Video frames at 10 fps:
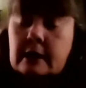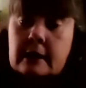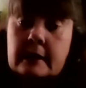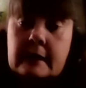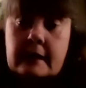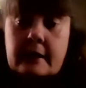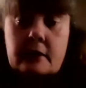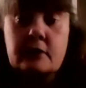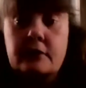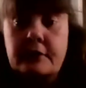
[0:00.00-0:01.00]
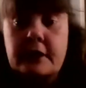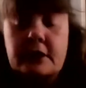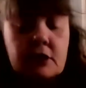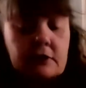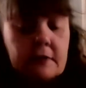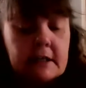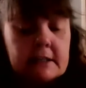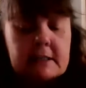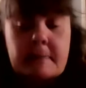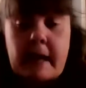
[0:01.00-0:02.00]
It can kill your fish if it
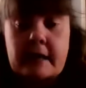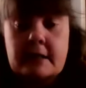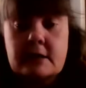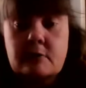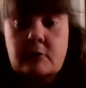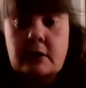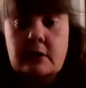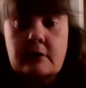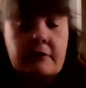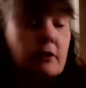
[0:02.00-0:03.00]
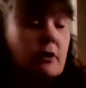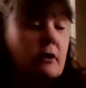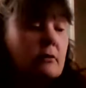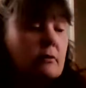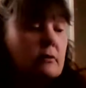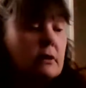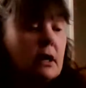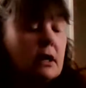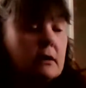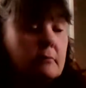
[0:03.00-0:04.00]
gets as bad as the one in the photo.
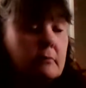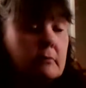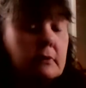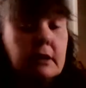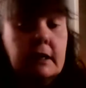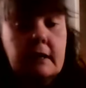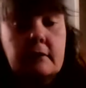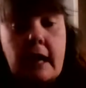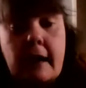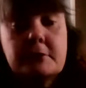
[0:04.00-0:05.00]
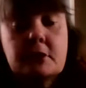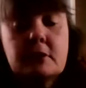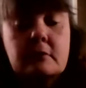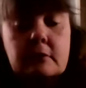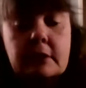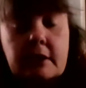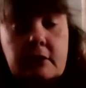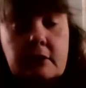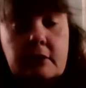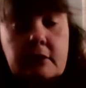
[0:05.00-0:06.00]
It can absolutely
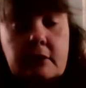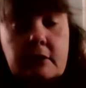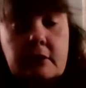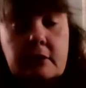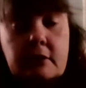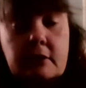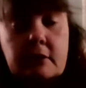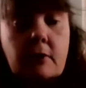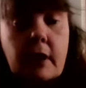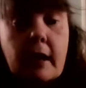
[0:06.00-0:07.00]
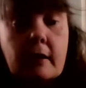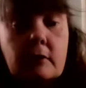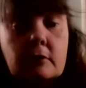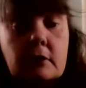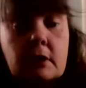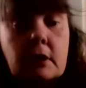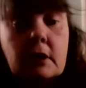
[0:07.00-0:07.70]
kill, no doubt.